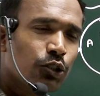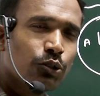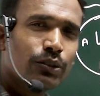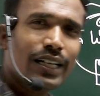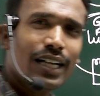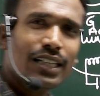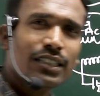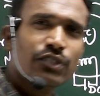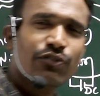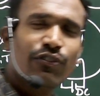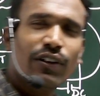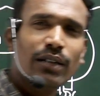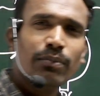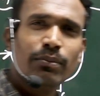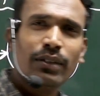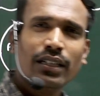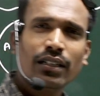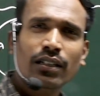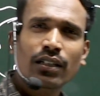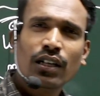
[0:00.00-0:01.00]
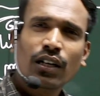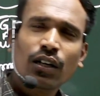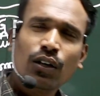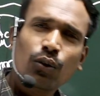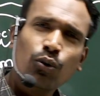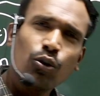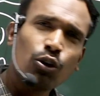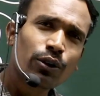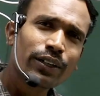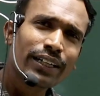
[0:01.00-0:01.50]
to transformer,
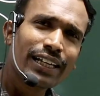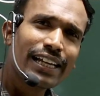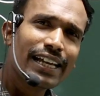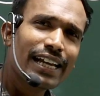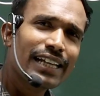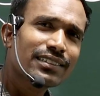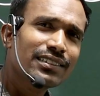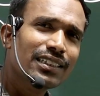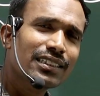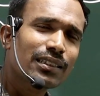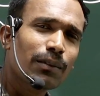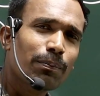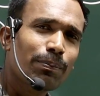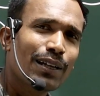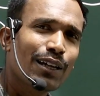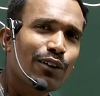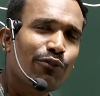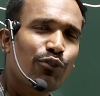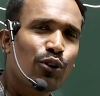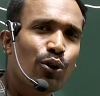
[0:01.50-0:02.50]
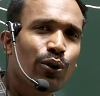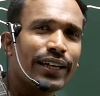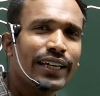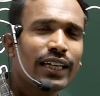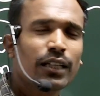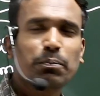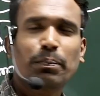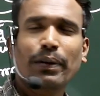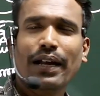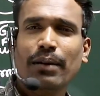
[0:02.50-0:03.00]
only AC supply flowing
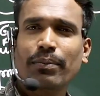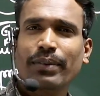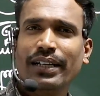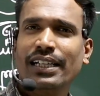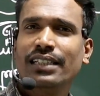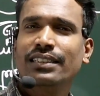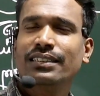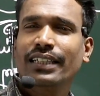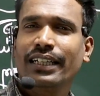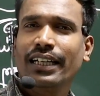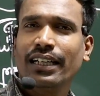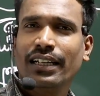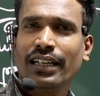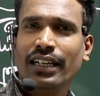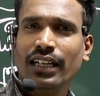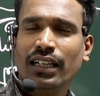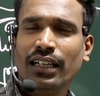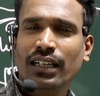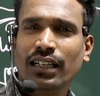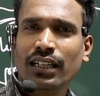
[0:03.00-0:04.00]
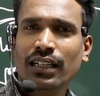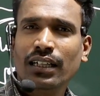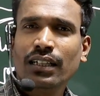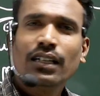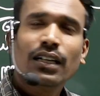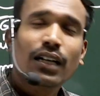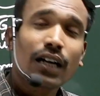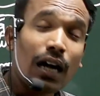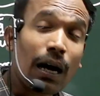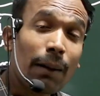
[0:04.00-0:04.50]
in primary and secondary.
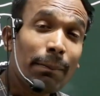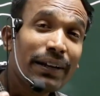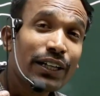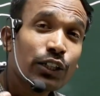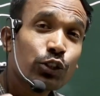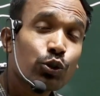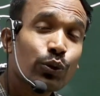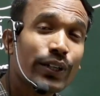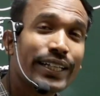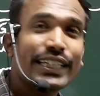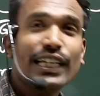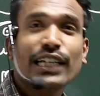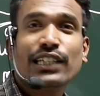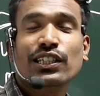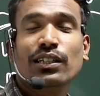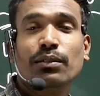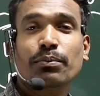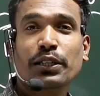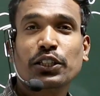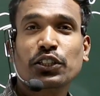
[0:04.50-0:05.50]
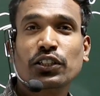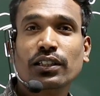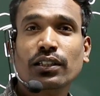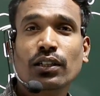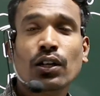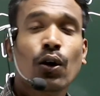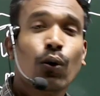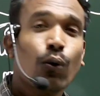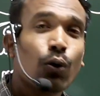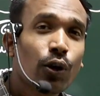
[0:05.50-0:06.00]
Coming to induction machine,
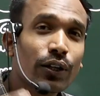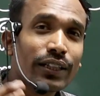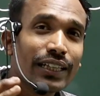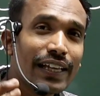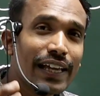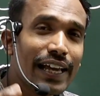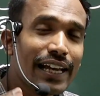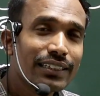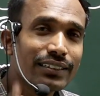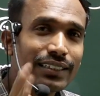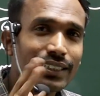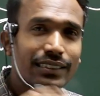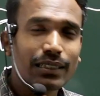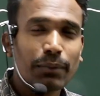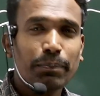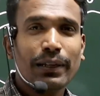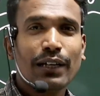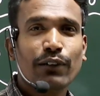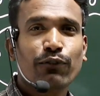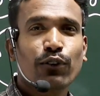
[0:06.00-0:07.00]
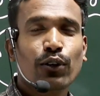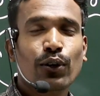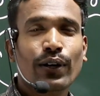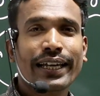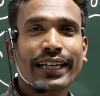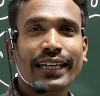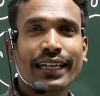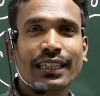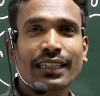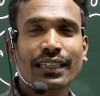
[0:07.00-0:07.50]
only AC supply
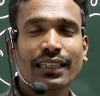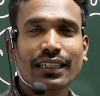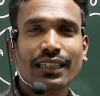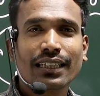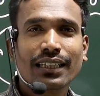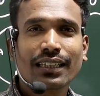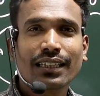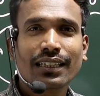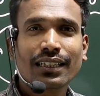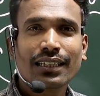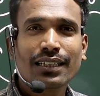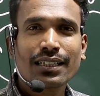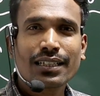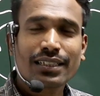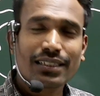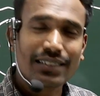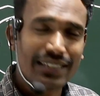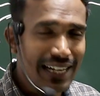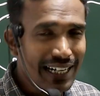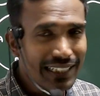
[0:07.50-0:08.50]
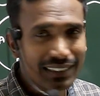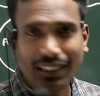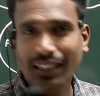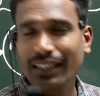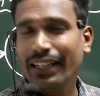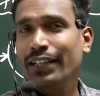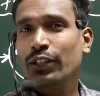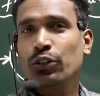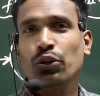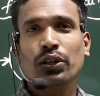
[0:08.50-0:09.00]
flowing in stator
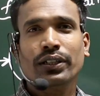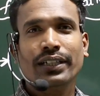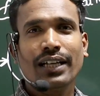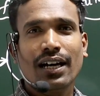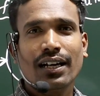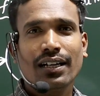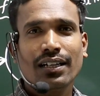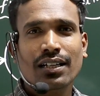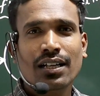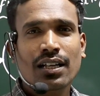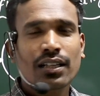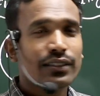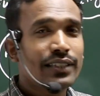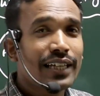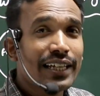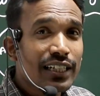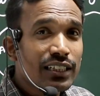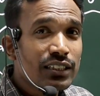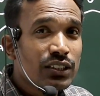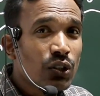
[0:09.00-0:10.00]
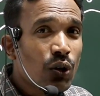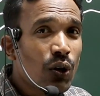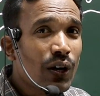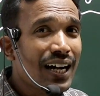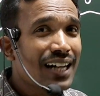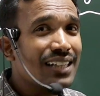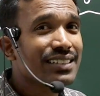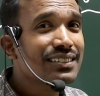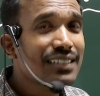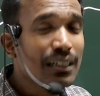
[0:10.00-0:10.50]
and rotor. There is no
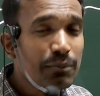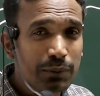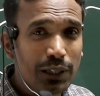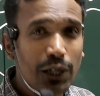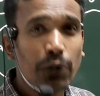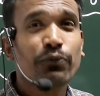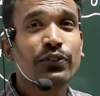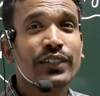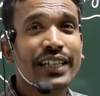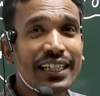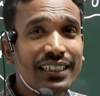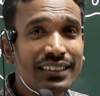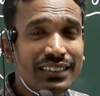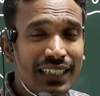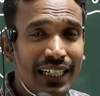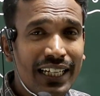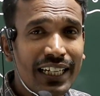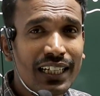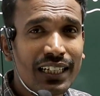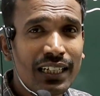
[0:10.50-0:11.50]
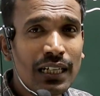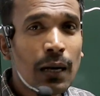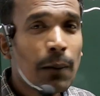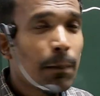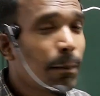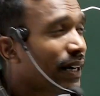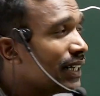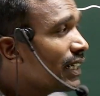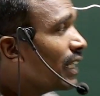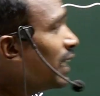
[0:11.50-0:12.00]
concept of DC.
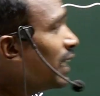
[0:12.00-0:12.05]
But